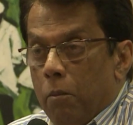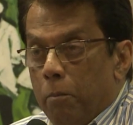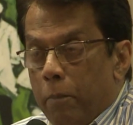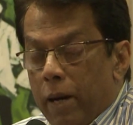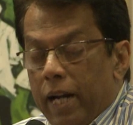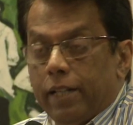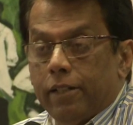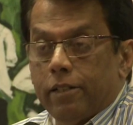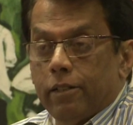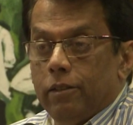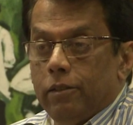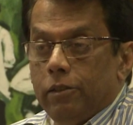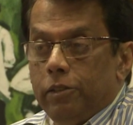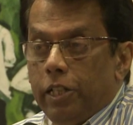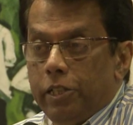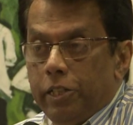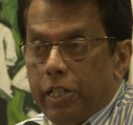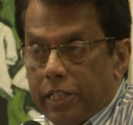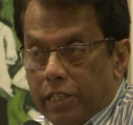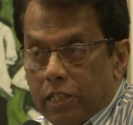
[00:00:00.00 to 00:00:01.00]
But
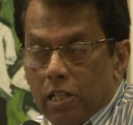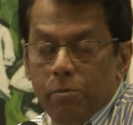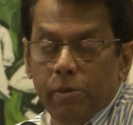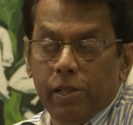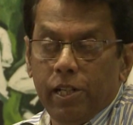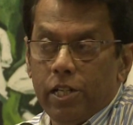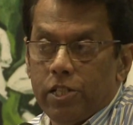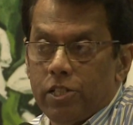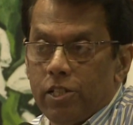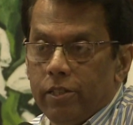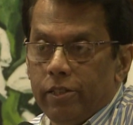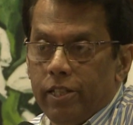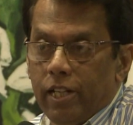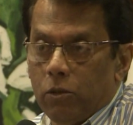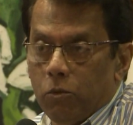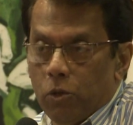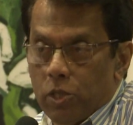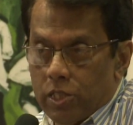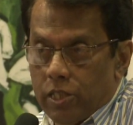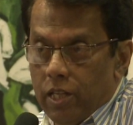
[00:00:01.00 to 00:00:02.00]
the determination
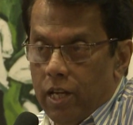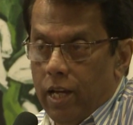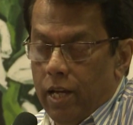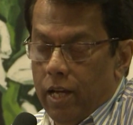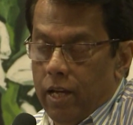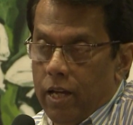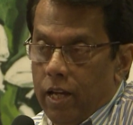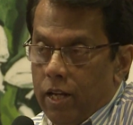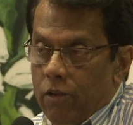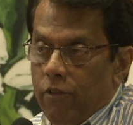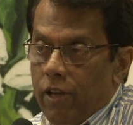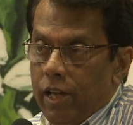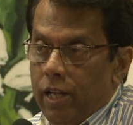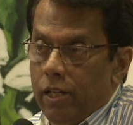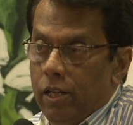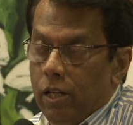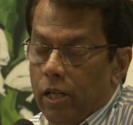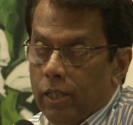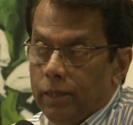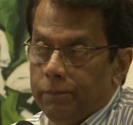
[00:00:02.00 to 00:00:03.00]
that was there, and
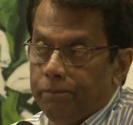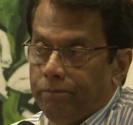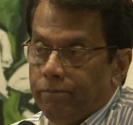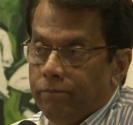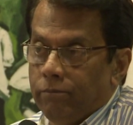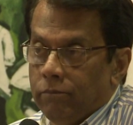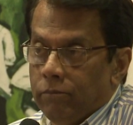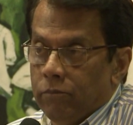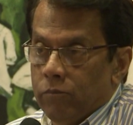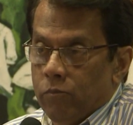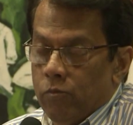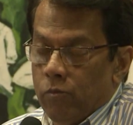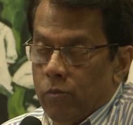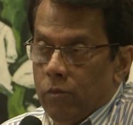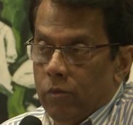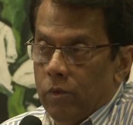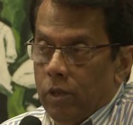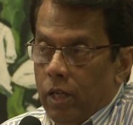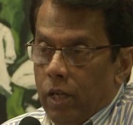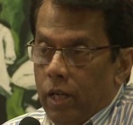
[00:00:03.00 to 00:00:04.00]
when
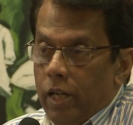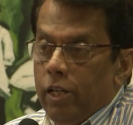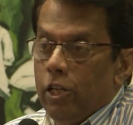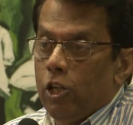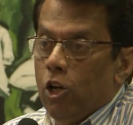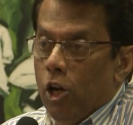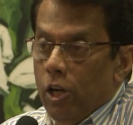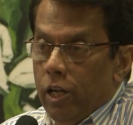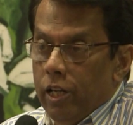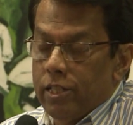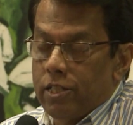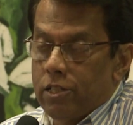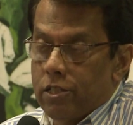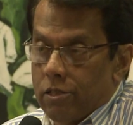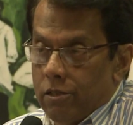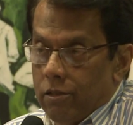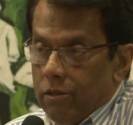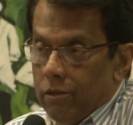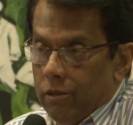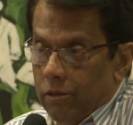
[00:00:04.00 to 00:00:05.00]
in
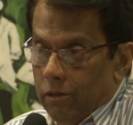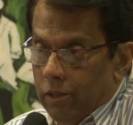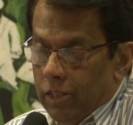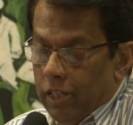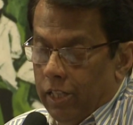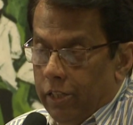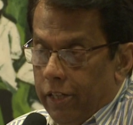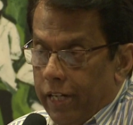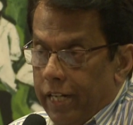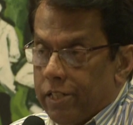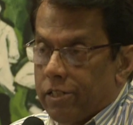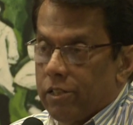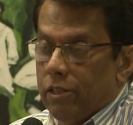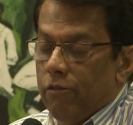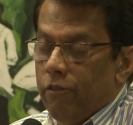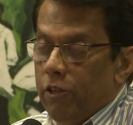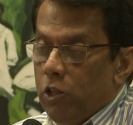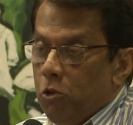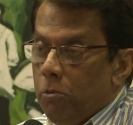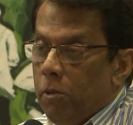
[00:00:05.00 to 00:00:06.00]
college, the great
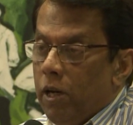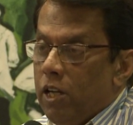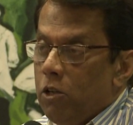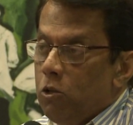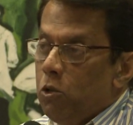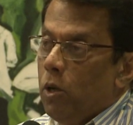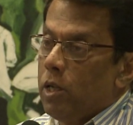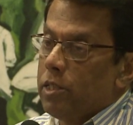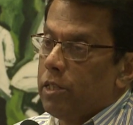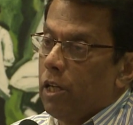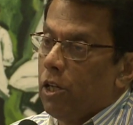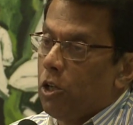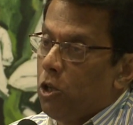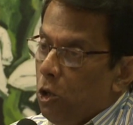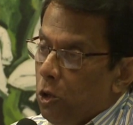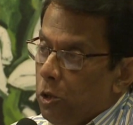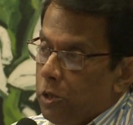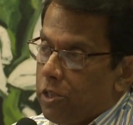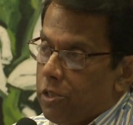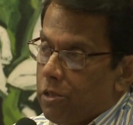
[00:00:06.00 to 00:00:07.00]
Vinubhai, who was our
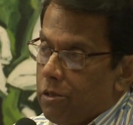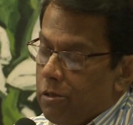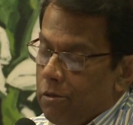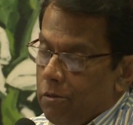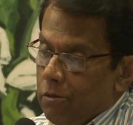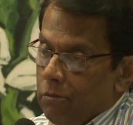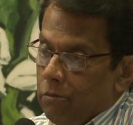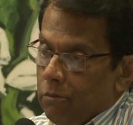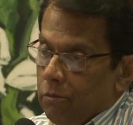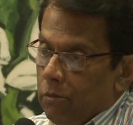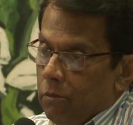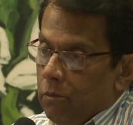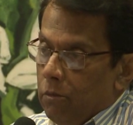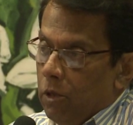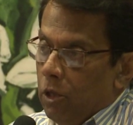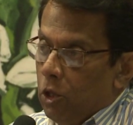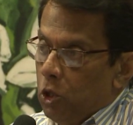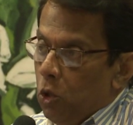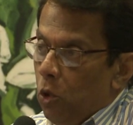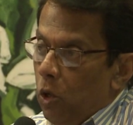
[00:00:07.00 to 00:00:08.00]
coach,
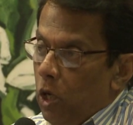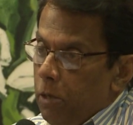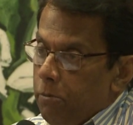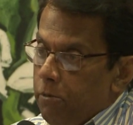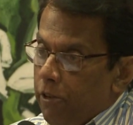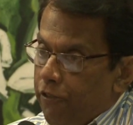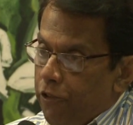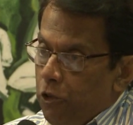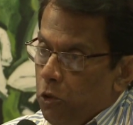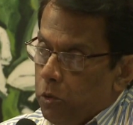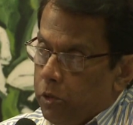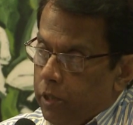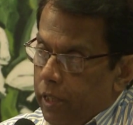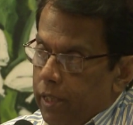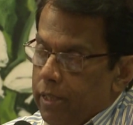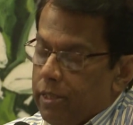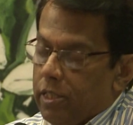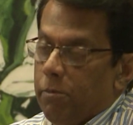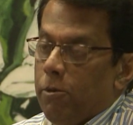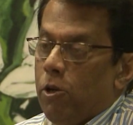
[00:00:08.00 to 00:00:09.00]
told him a few
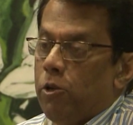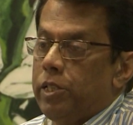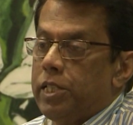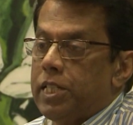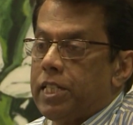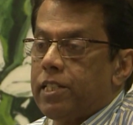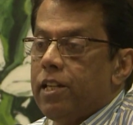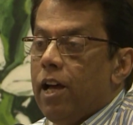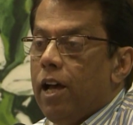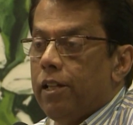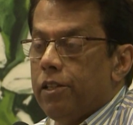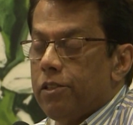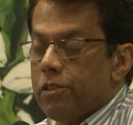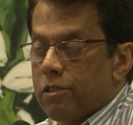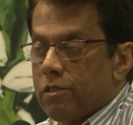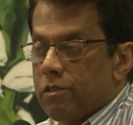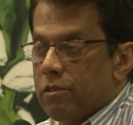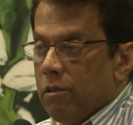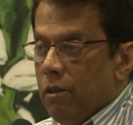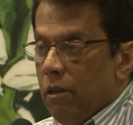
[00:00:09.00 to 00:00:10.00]
things about his
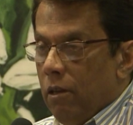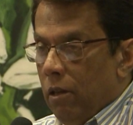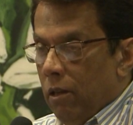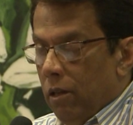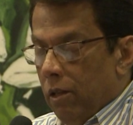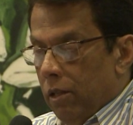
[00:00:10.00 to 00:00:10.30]
stance,